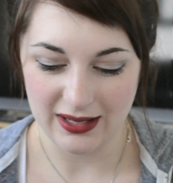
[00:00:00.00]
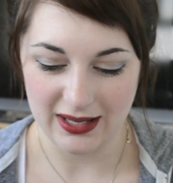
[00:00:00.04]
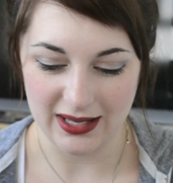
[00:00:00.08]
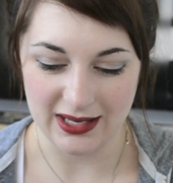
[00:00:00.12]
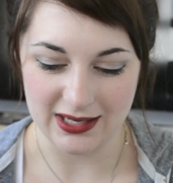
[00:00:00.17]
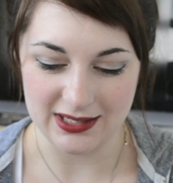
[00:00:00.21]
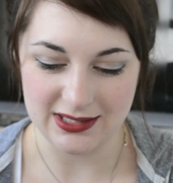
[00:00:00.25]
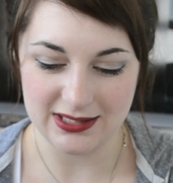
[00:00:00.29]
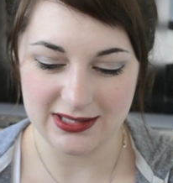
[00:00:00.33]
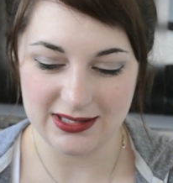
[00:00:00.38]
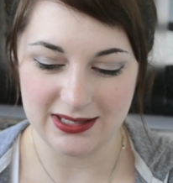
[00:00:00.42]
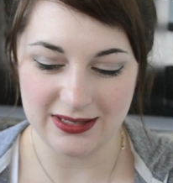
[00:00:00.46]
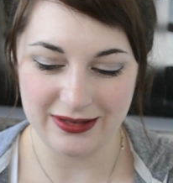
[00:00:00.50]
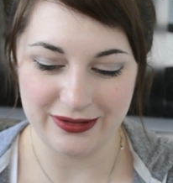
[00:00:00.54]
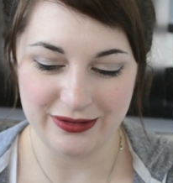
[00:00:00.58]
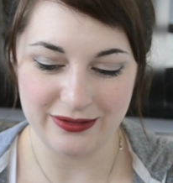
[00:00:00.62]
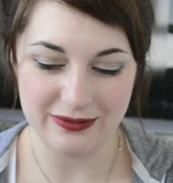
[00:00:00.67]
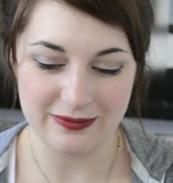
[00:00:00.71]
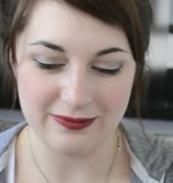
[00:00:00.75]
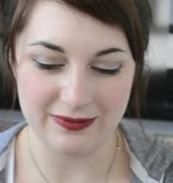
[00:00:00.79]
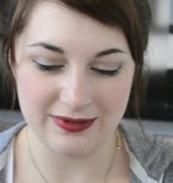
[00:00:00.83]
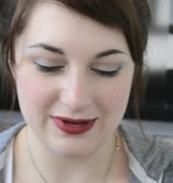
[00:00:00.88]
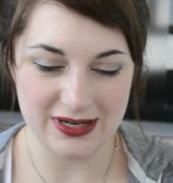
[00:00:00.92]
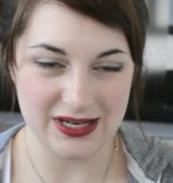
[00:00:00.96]
it's
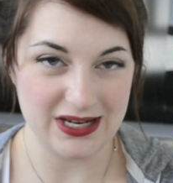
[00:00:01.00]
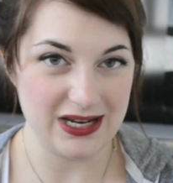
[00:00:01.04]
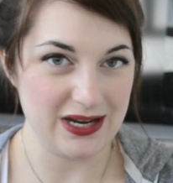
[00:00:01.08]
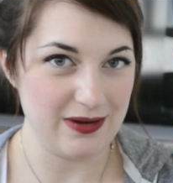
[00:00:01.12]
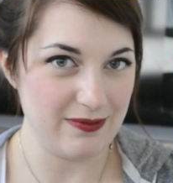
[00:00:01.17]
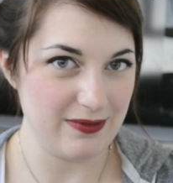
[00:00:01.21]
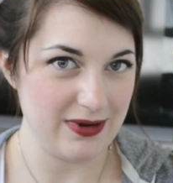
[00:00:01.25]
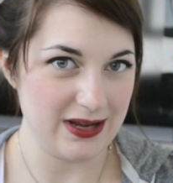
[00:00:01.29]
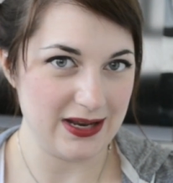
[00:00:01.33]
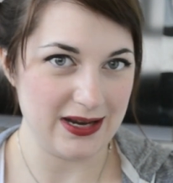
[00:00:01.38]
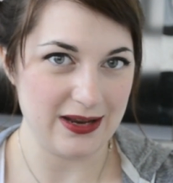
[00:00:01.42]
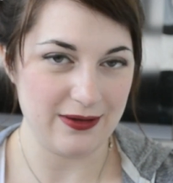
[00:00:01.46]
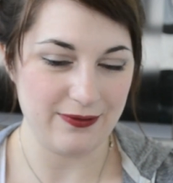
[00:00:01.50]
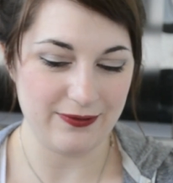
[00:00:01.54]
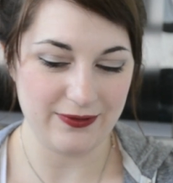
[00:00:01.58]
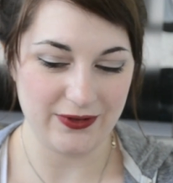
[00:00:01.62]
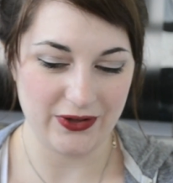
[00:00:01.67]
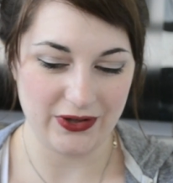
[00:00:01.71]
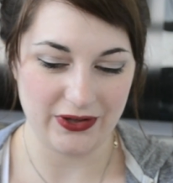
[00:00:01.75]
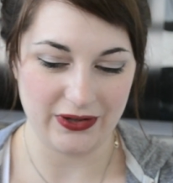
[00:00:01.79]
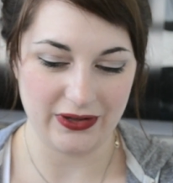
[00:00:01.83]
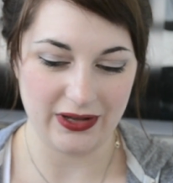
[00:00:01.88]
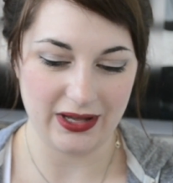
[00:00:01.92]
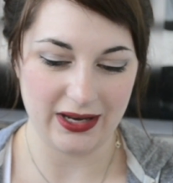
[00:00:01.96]
still really
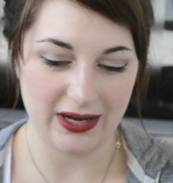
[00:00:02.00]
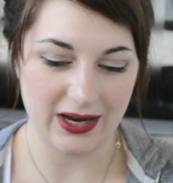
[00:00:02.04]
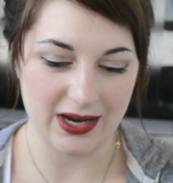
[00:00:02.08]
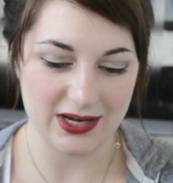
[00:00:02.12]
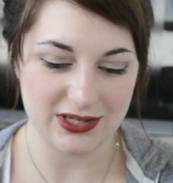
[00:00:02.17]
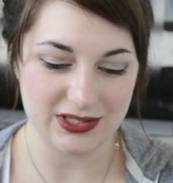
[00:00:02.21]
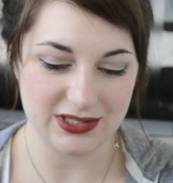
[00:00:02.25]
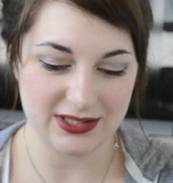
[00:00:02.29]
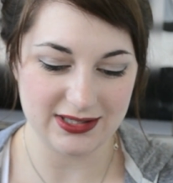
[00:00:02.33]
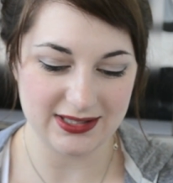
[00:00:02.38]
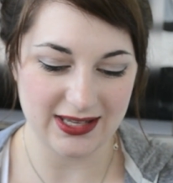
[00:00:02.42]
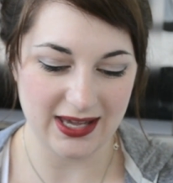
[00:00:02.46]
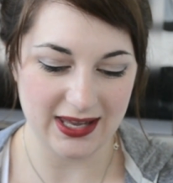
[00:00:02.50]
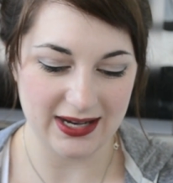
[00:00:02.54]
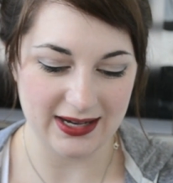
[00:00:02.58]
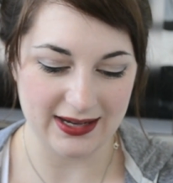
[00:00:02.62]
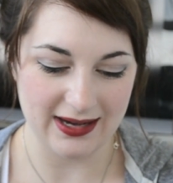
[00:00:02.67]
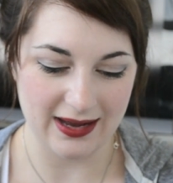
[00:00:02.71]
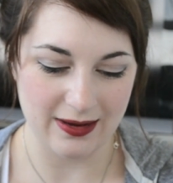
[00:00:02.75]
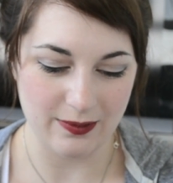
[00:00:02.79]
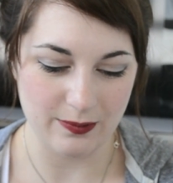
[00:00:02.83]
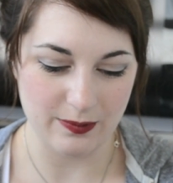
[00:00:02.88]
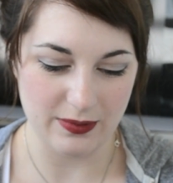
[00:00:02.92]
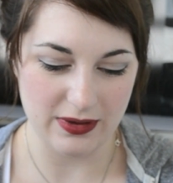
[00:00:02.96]
full, and I just get it
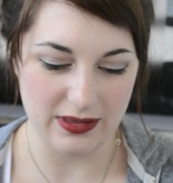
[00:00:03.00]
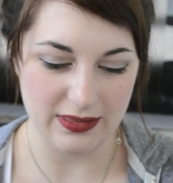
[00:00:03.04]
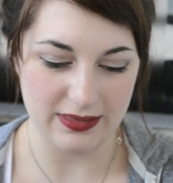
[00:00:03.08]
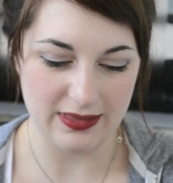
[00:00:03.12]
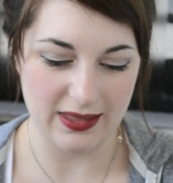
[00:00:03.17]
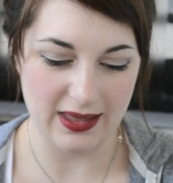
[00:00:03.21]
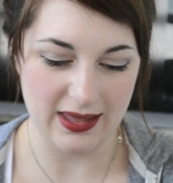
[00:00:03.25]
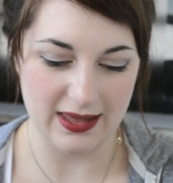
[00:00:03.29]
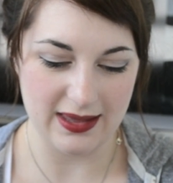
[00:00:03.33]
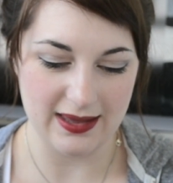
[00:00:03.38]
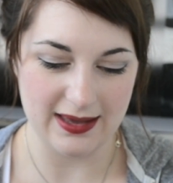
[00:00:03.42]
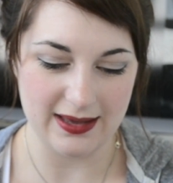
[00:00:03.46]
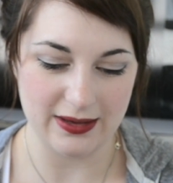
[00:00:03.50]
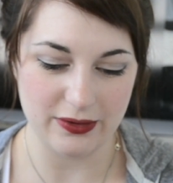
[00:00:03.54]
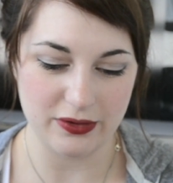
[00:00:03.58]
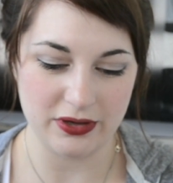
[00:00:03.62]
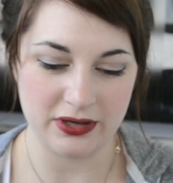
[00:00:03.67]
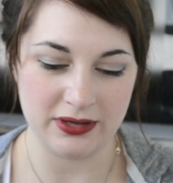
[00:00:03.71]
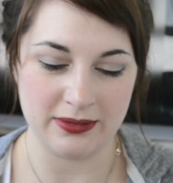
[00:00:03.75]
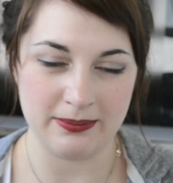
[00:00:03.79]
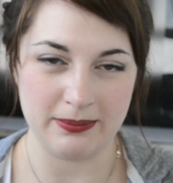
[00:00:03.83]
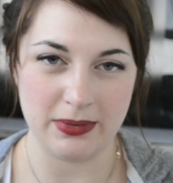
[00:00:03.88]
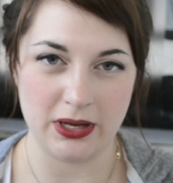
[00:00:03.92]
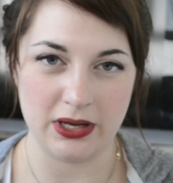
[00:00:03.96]
out with a
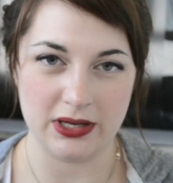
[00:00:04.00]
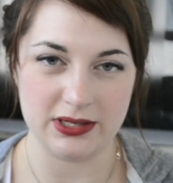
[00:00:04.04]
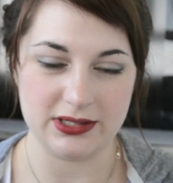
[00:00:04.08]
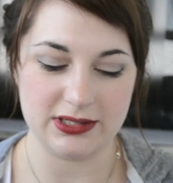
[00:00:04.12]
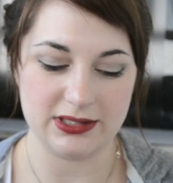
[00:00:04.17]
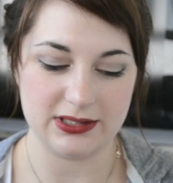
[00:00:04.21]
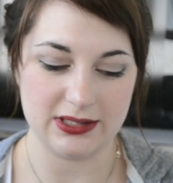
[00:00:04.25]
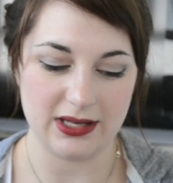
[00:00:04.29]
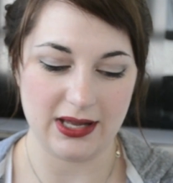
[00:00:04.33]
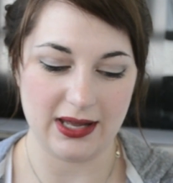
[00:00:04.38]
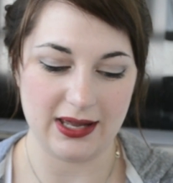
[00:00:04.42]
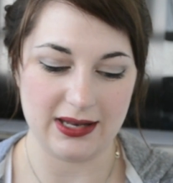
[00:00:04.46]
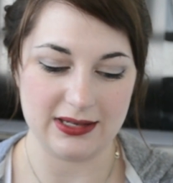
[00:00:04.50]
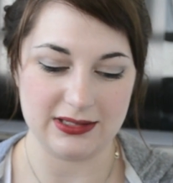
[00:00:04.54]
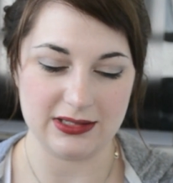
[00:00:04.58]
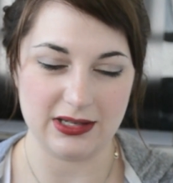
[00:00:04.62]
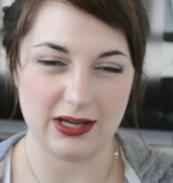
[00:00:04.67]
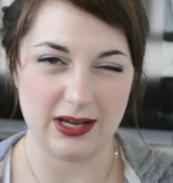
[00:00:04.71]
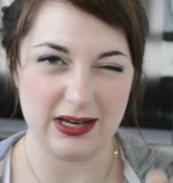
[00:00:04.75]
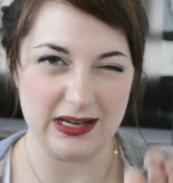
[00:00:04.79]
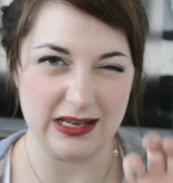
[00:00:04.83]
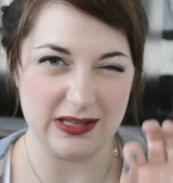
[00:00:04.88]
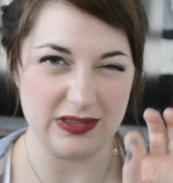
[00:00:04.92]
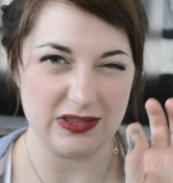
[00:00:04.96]
cotton bud and
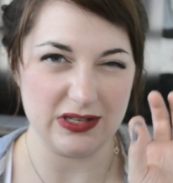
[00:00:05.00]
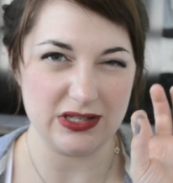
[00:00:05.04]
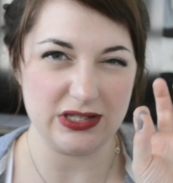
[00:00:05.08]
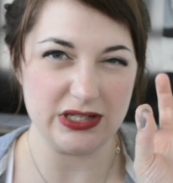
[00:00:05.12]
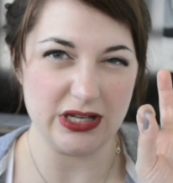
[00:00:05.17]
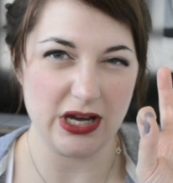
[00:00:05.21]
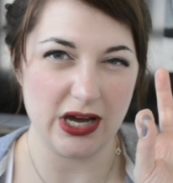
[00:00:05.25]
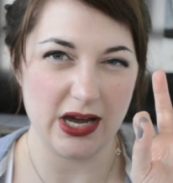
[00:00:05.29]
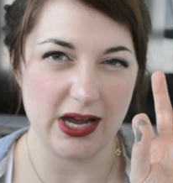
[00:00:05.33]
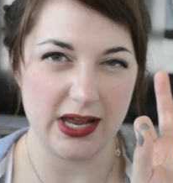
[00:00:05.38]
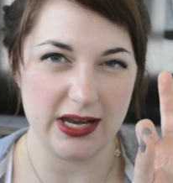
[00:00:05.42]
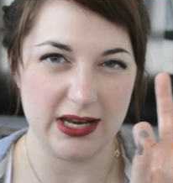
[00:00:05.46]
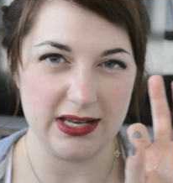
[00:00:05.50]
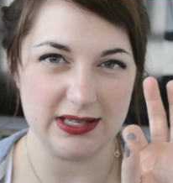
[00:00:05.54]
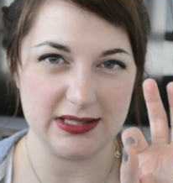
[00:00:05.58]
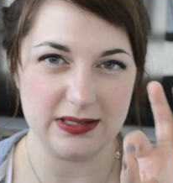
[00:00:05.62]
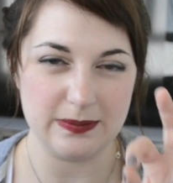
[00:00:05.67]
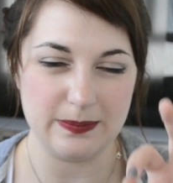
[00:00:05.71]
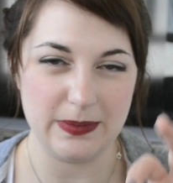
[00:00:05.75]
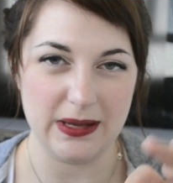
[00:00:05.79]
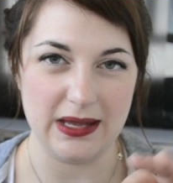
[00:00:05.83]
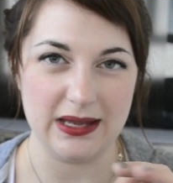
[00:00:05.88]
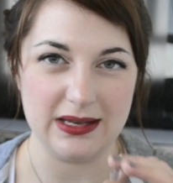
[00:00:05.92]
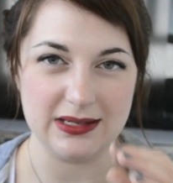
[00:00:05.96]
I need the
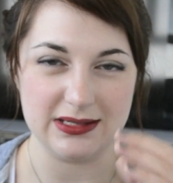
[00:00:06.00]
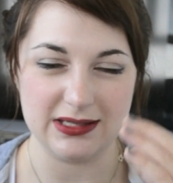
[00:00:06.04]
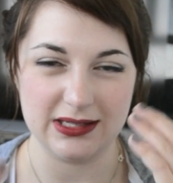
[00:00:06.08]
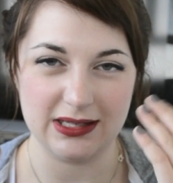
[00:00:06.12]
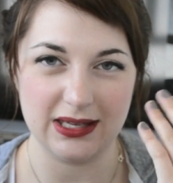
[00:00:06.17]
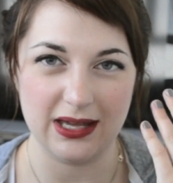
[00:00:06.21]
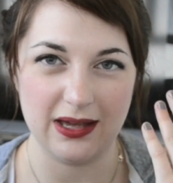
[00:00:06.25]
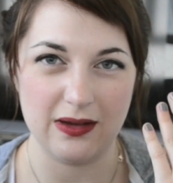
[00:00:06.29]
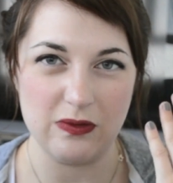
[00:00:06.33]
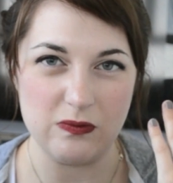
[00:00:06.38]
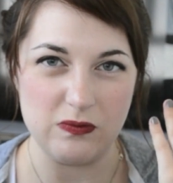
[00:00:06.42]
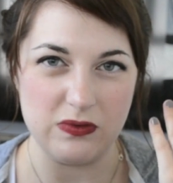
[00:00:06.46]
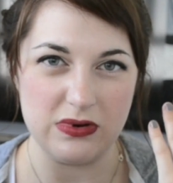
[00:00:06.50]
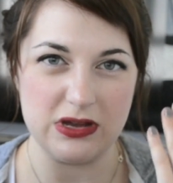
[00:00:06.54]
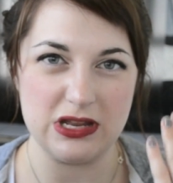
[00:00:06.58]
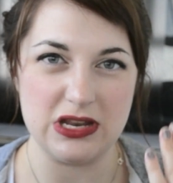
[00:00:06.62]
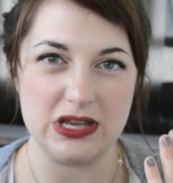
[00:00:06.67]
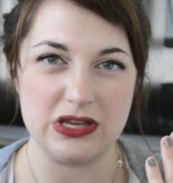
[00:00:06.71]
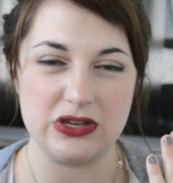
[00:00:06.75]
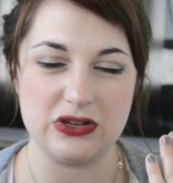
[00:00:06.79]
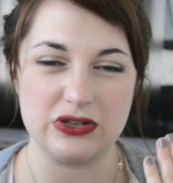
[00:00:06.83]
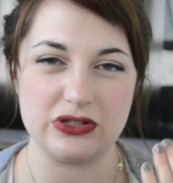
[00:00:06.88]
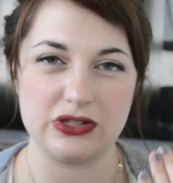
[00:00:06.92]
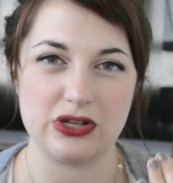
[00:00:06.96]
tiniest bit to get
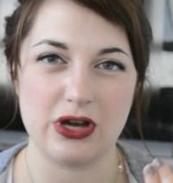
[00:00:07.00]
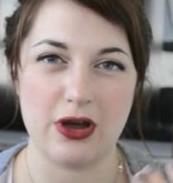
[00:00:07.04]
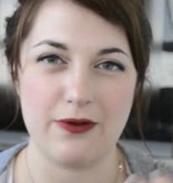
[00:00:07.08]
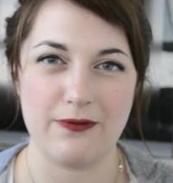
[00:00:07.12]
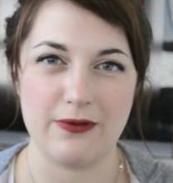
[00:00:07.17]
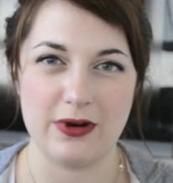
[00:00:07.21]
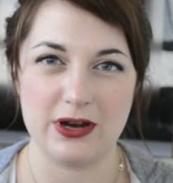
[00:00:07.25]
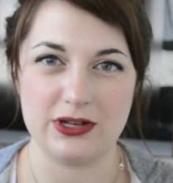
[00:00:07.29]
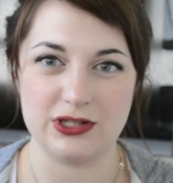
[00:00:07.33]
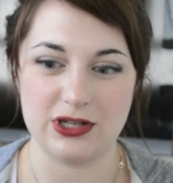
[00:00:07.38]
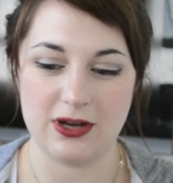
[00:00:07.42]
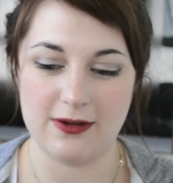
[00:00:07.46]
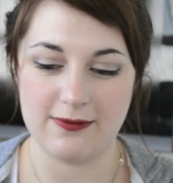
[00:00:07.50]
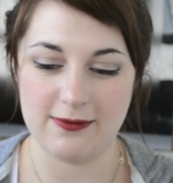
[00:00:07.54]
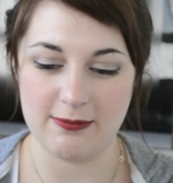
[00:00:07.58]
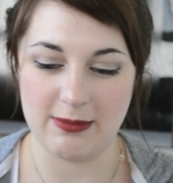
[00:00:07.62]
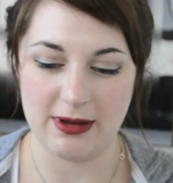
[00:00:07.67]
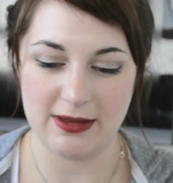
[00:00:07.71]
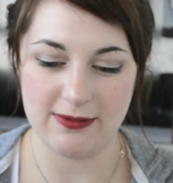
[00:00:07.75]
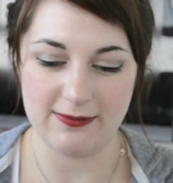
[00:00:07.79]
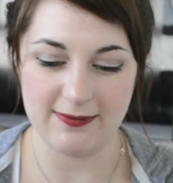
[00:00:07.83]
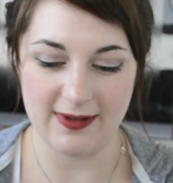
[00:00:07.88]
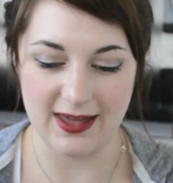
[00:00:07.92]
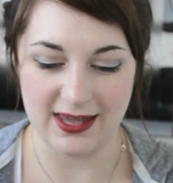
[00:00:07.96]
really good coverage over
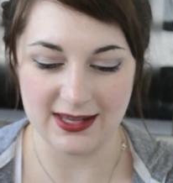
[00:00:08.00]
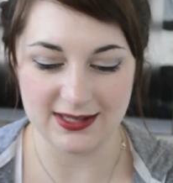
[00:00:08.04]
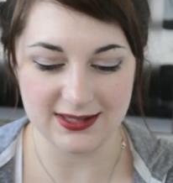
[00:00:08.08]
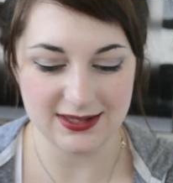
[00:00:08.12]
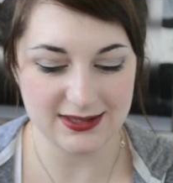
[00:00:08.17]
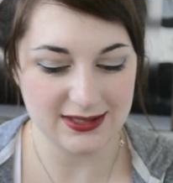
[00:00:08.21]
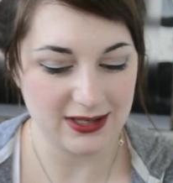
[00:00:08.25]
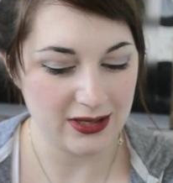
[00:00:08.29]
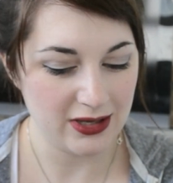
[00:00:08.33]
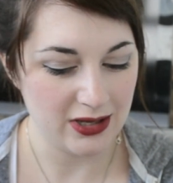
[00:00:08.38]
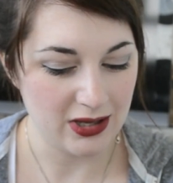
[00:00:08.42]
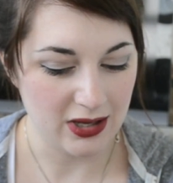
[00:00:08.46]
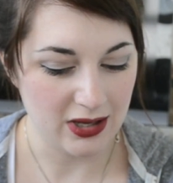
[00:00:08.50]
my face.